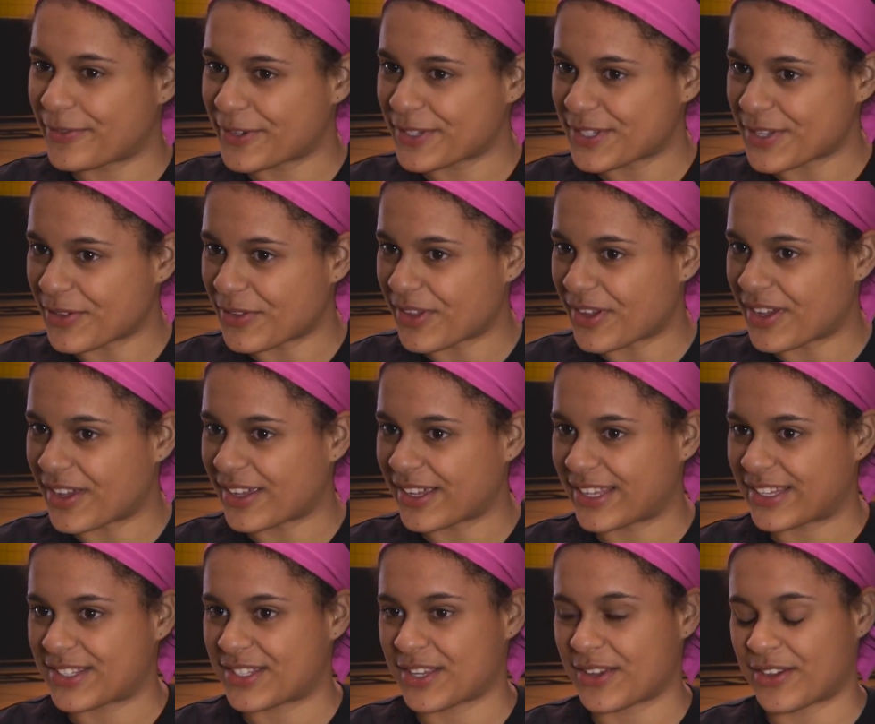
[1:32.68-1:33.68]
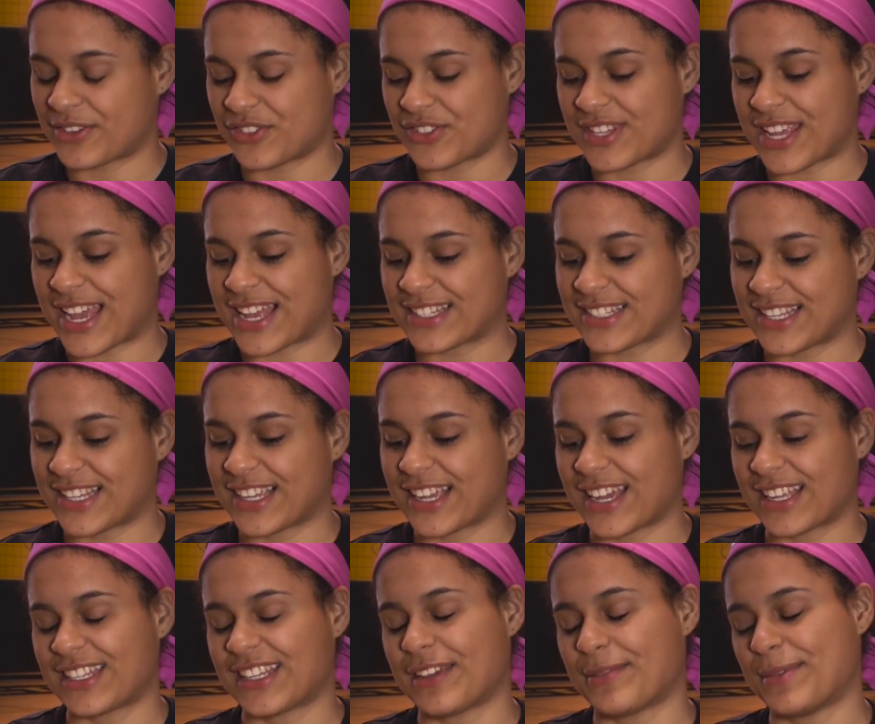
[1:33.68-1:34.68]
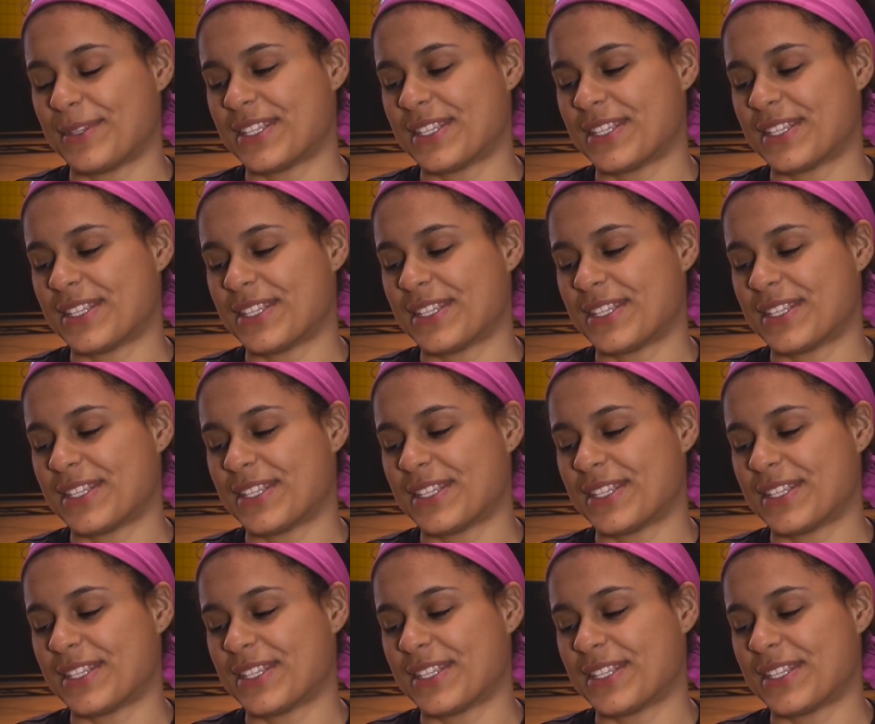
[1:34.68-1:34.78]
for so long, and so I was just asking God to give